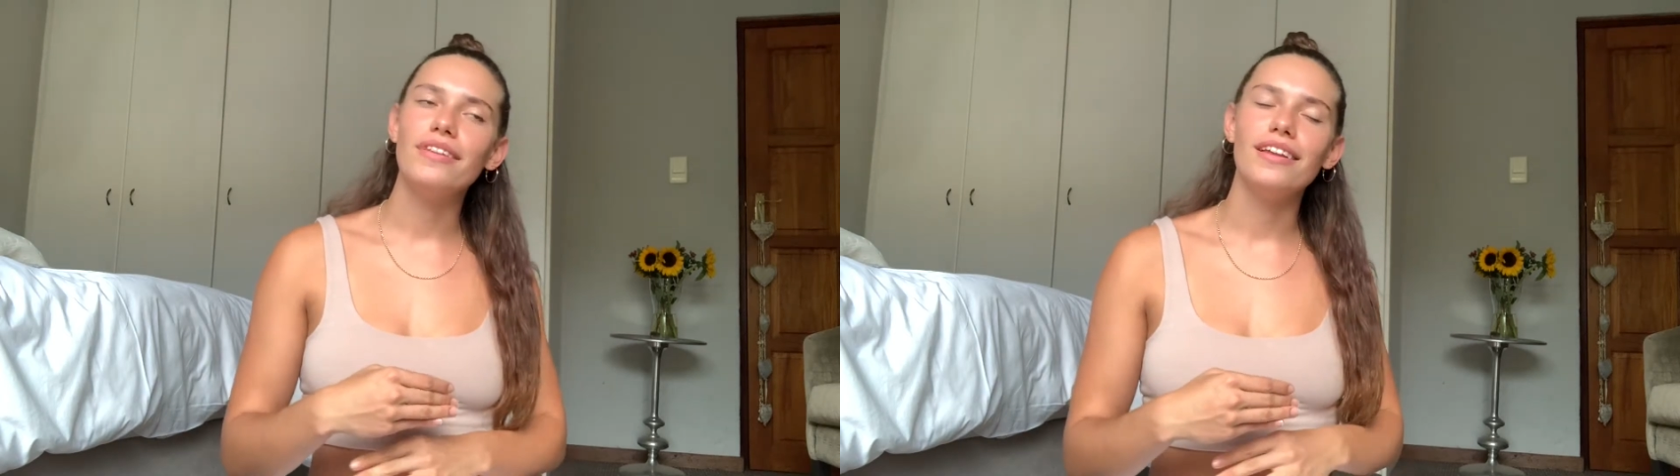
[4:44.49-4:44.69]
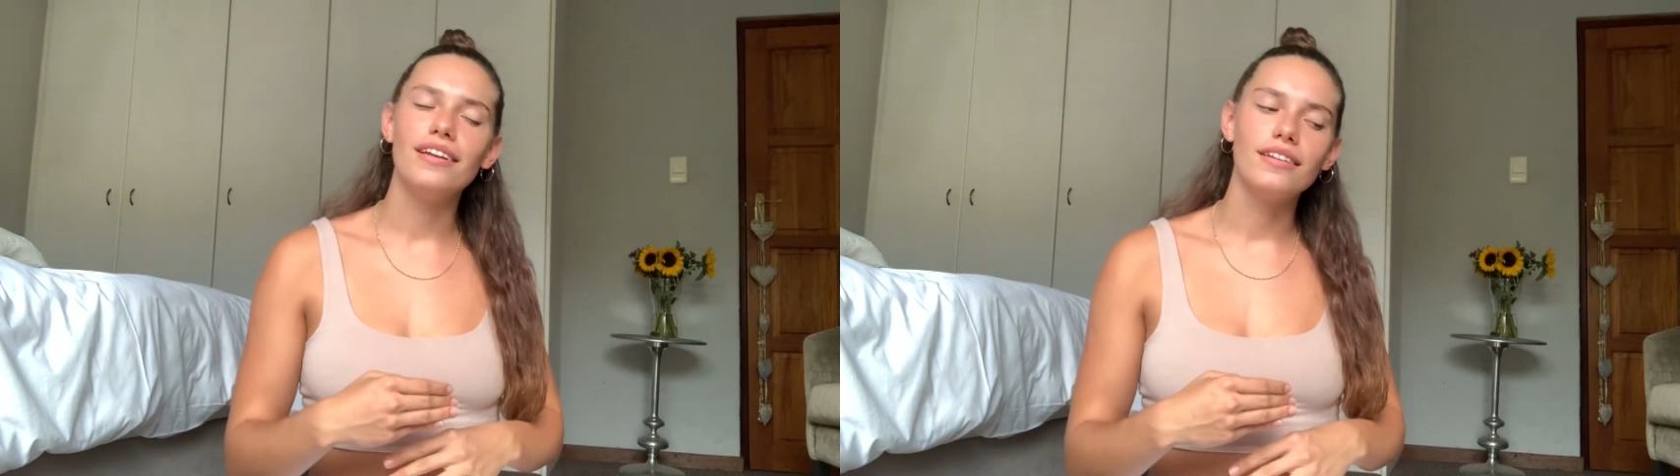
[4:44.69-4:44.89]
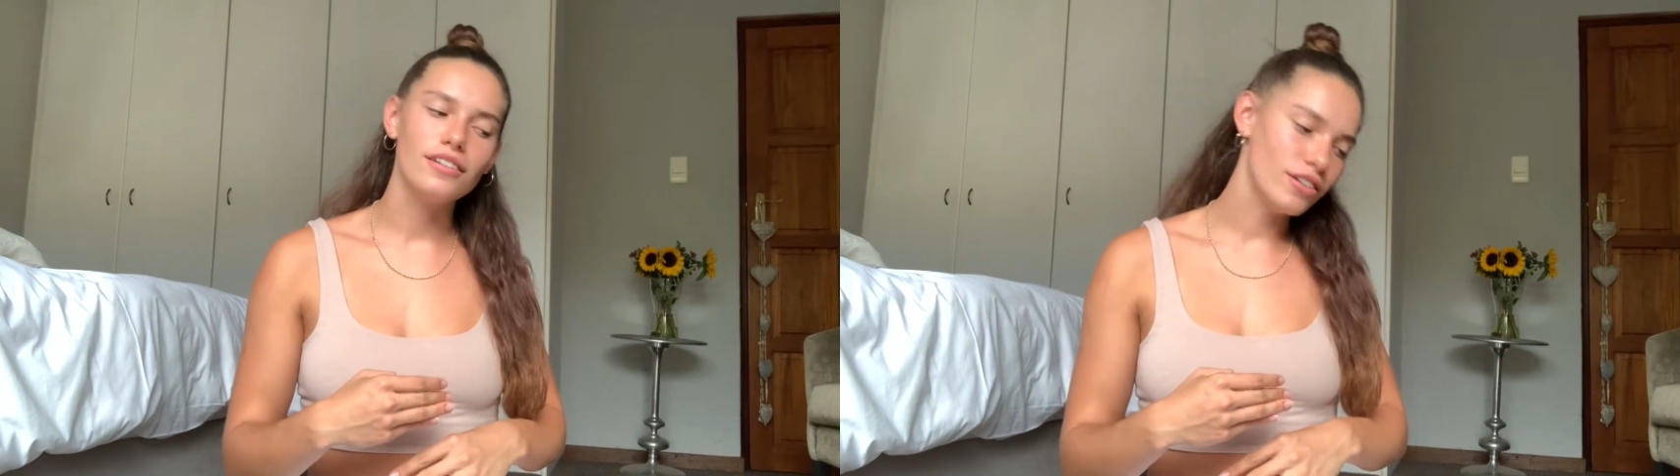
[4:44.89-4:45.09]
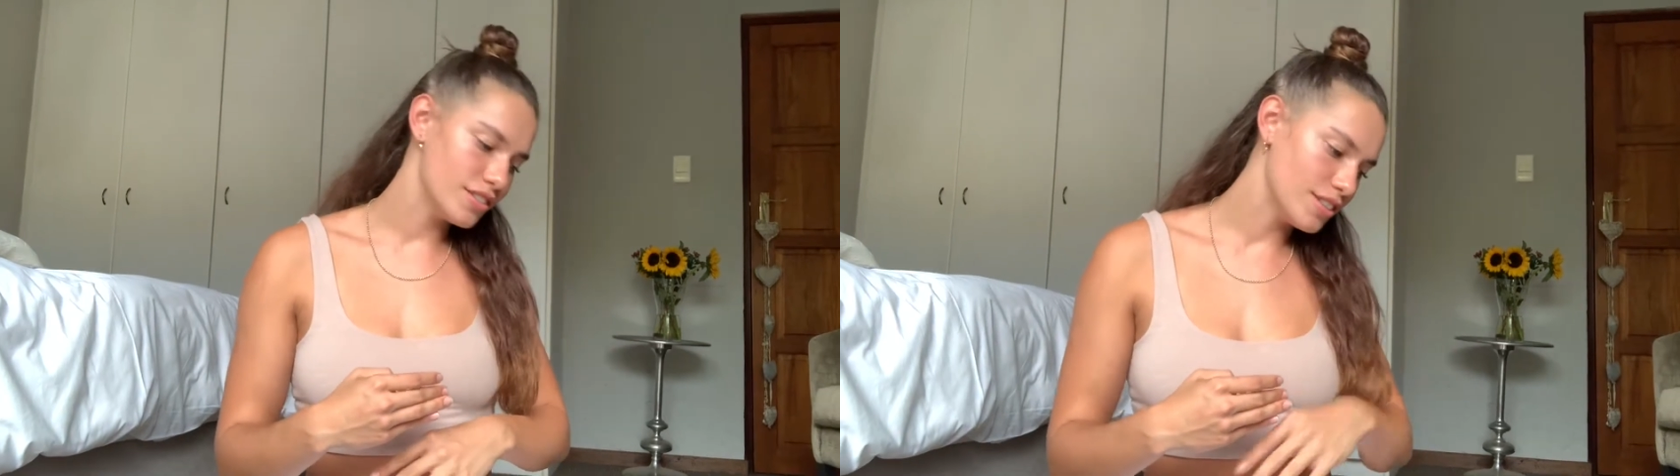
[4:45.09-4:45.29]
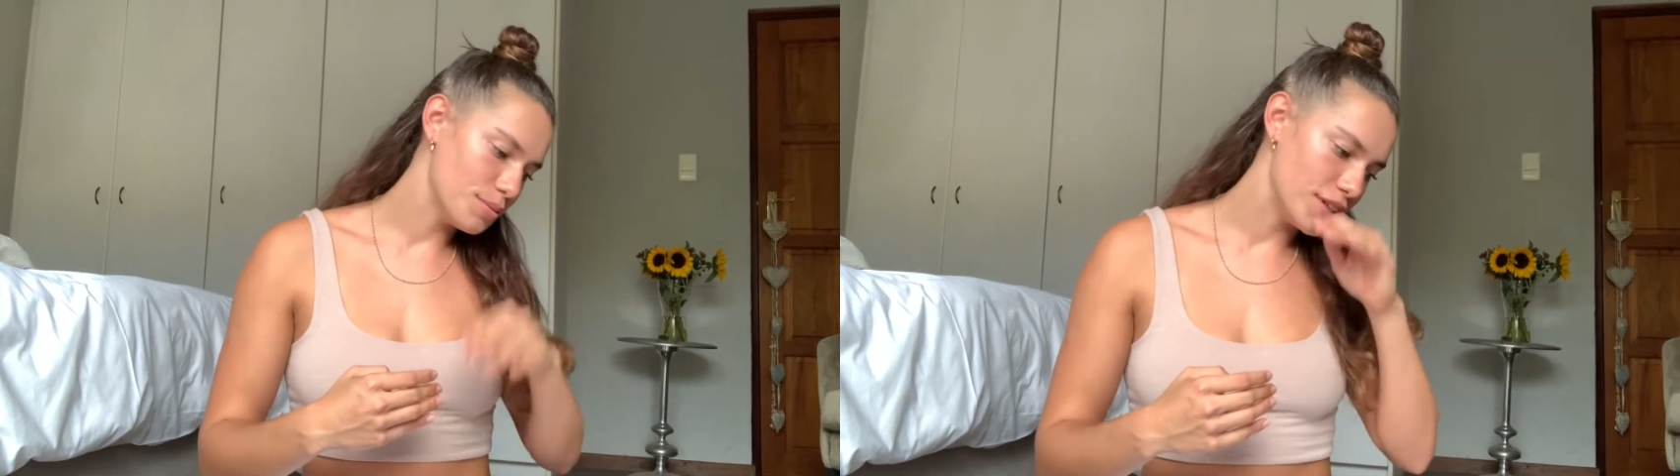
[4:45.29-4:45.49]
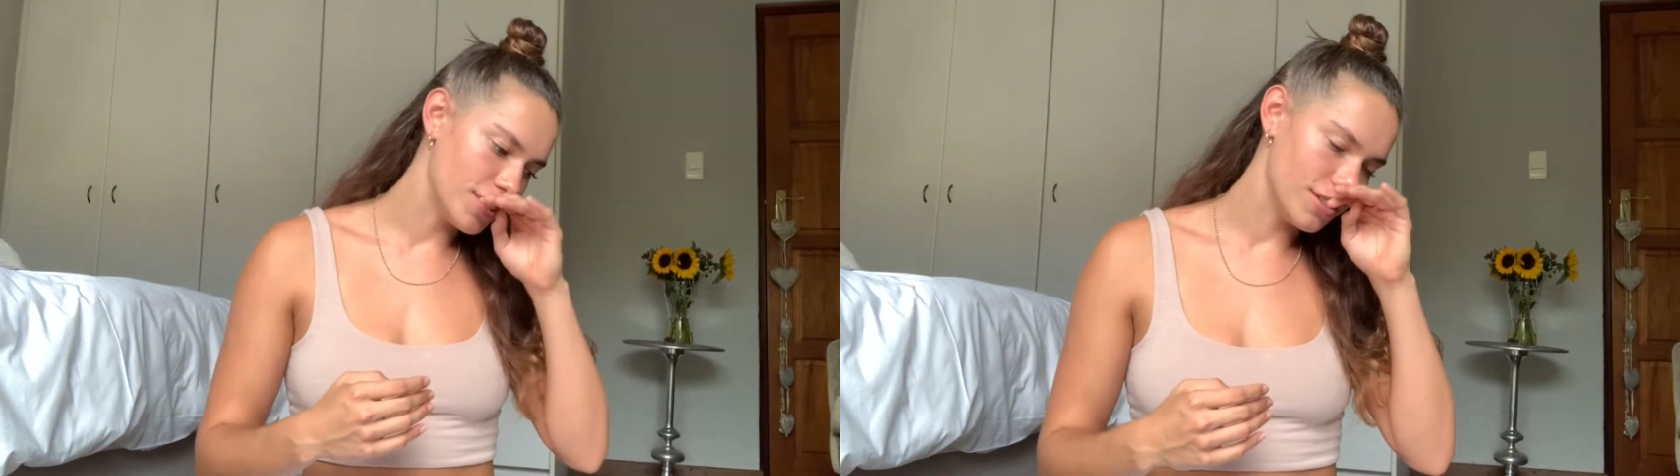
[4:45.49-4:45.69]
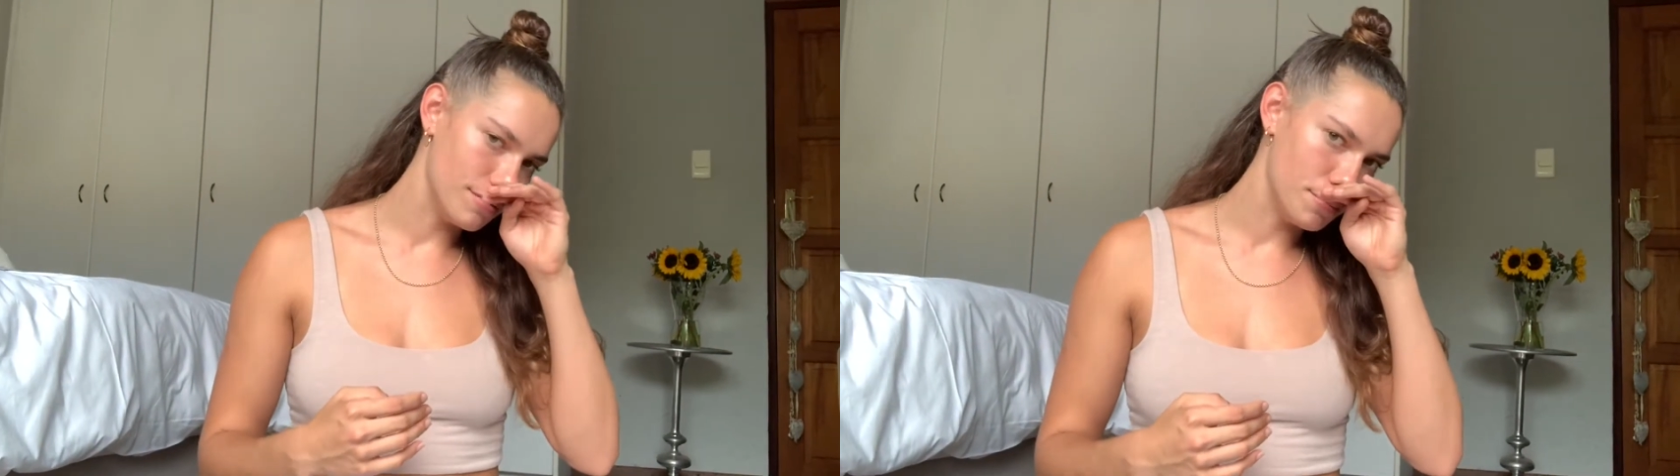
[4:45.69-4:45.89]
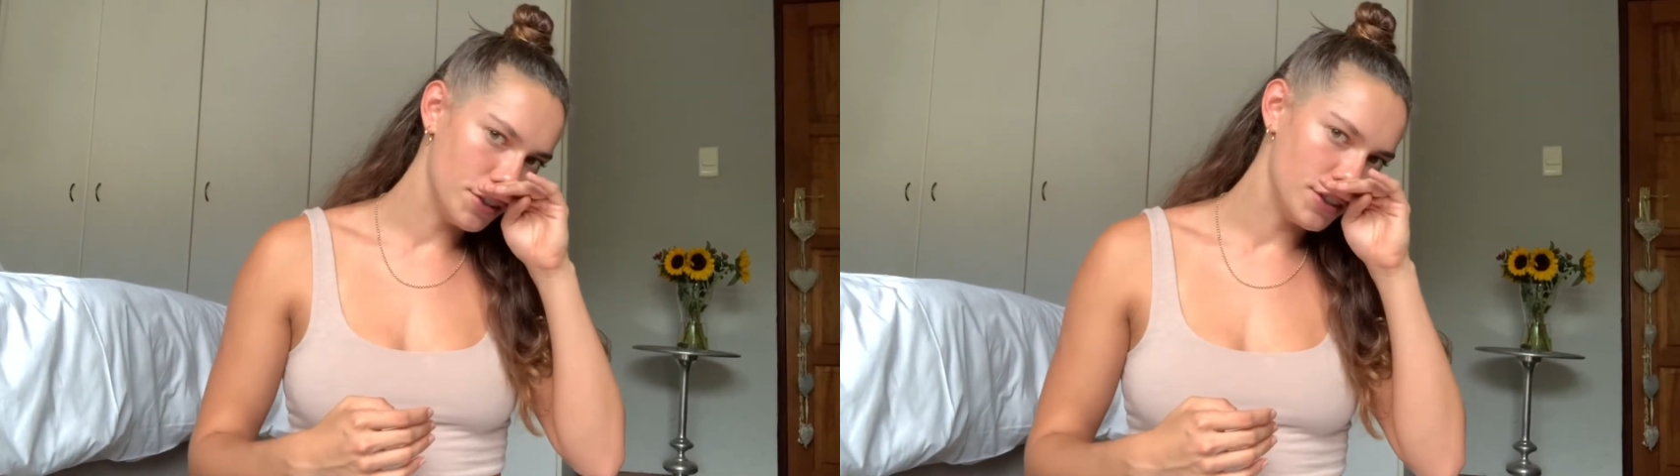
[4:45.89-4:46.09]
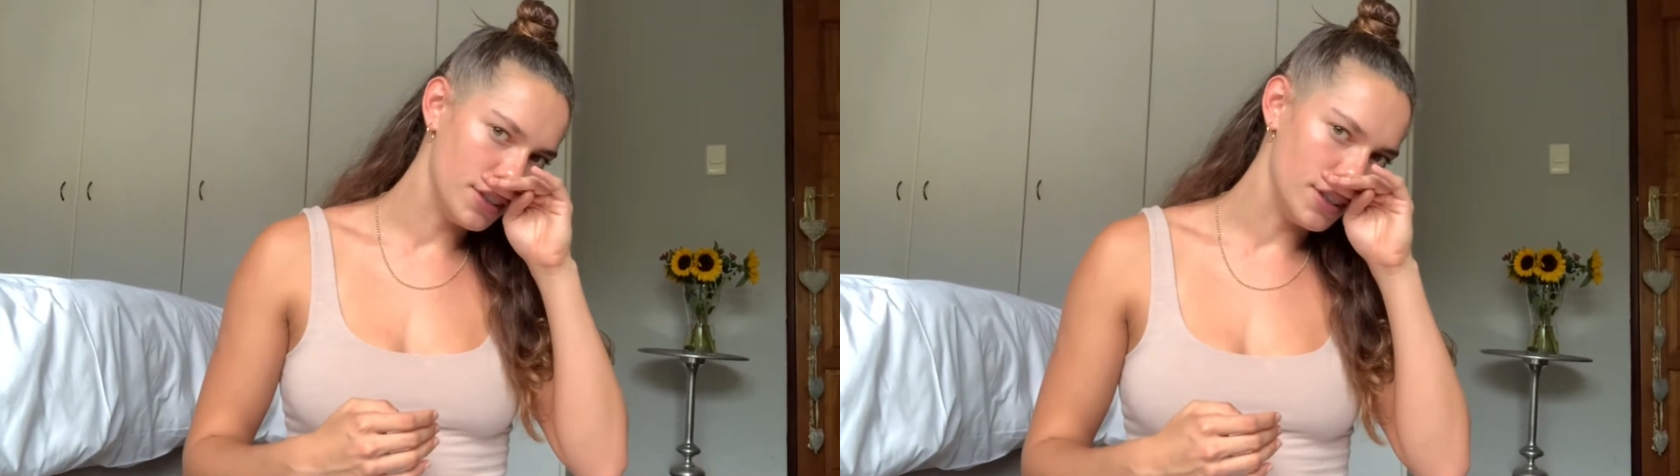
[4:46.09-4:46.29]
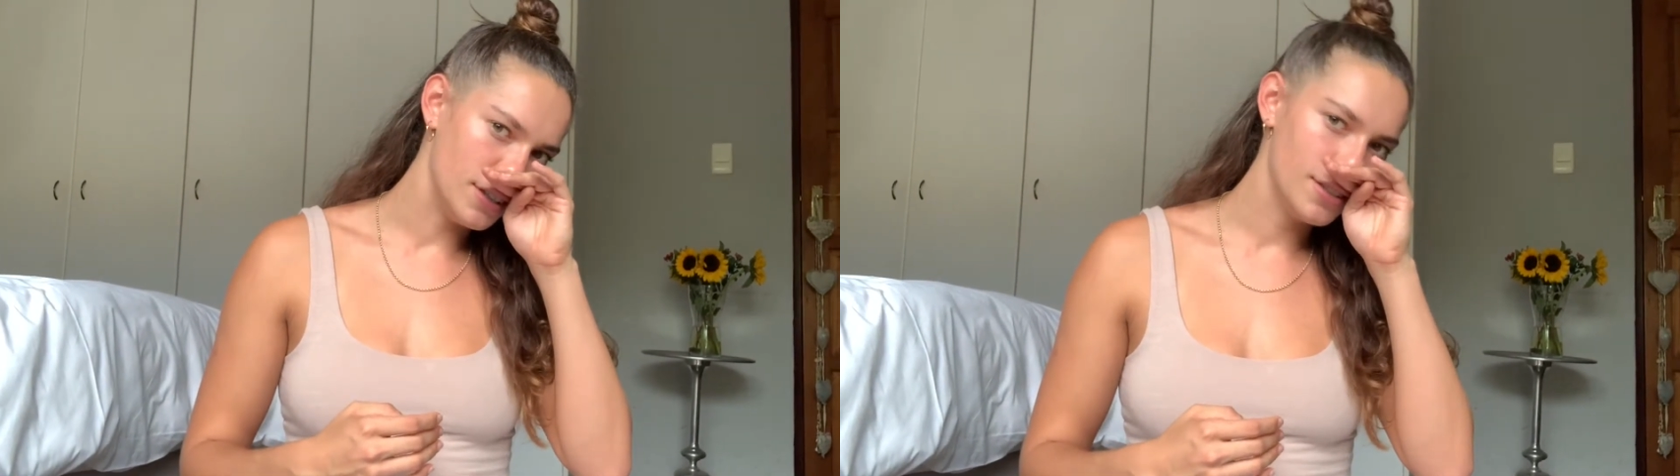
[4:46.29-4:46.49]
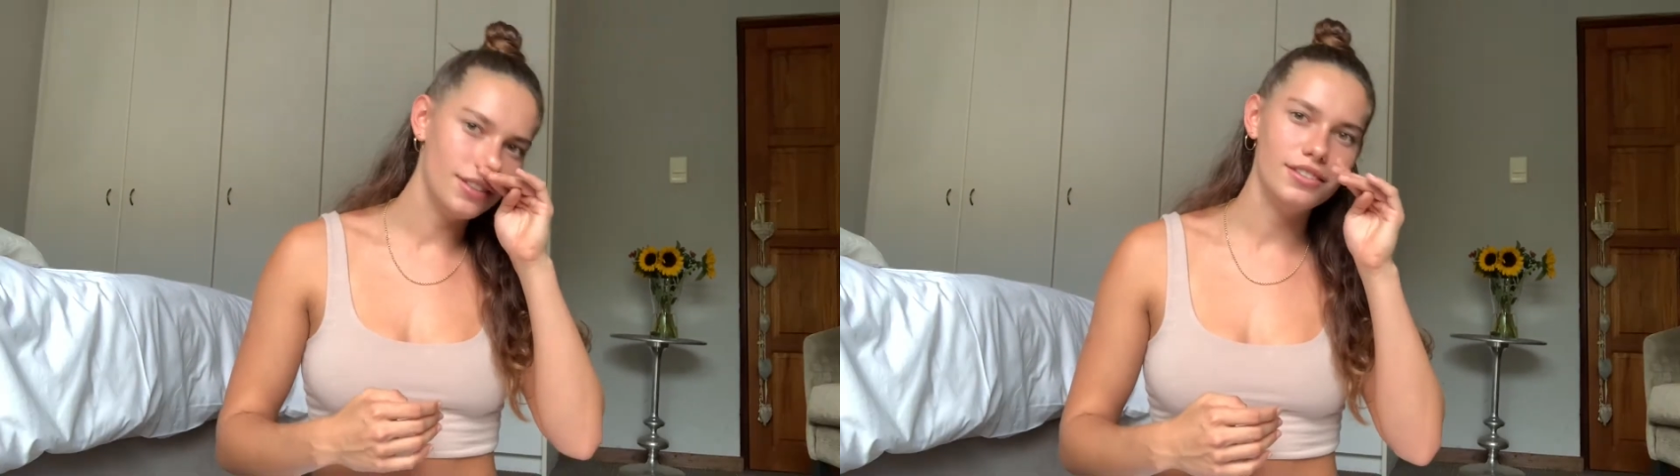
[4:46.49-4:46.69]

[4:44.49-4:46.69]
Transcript: the constipation process,